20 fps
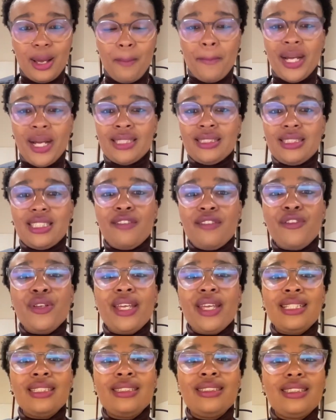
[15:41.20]
But if
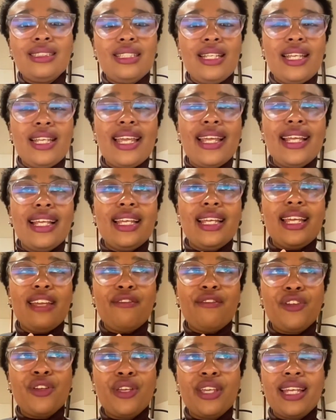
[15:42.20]

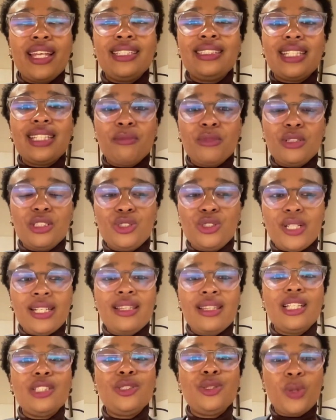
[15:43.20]
you can demonstrate
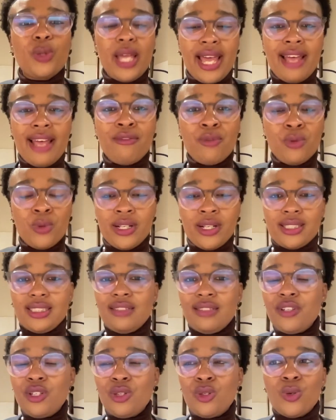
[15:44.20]
that you have worked,
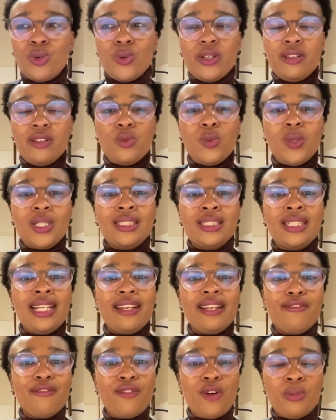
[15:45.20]
even though it wasn't
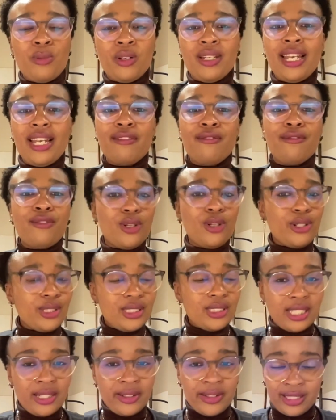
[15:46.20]
like formal, like
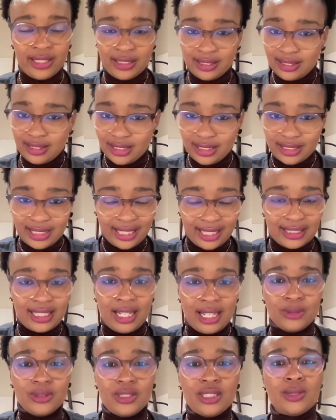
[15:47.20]
volunteering is does
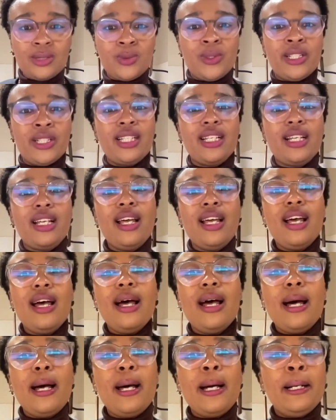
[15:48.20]
count as work.
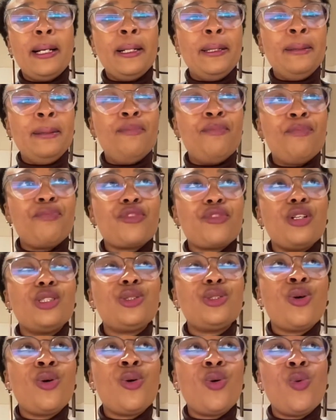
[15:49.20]

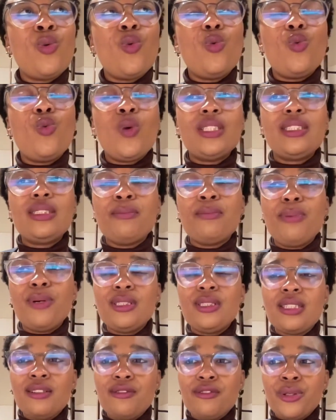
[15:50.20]
So what's
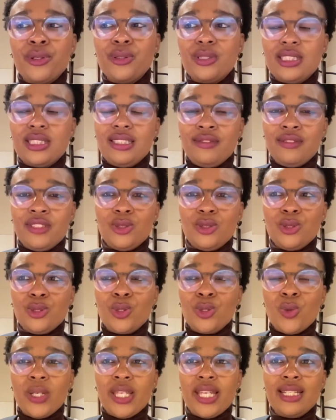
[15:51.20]
important for your CV to
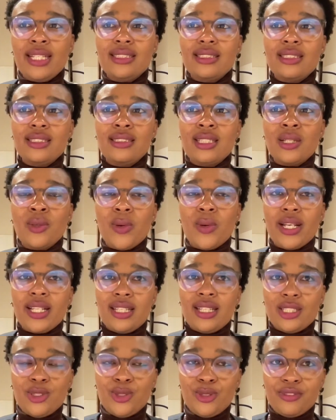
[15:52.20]
showcase is the work
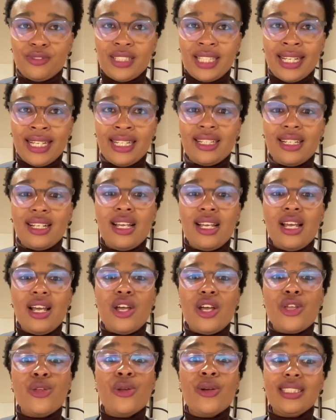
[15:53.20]
that you've done,
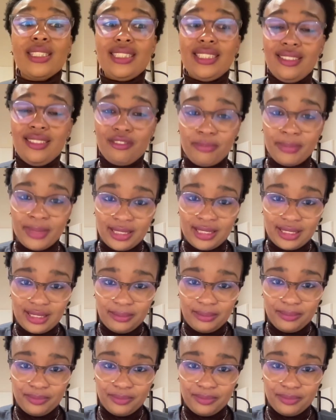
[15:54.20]
your achievements,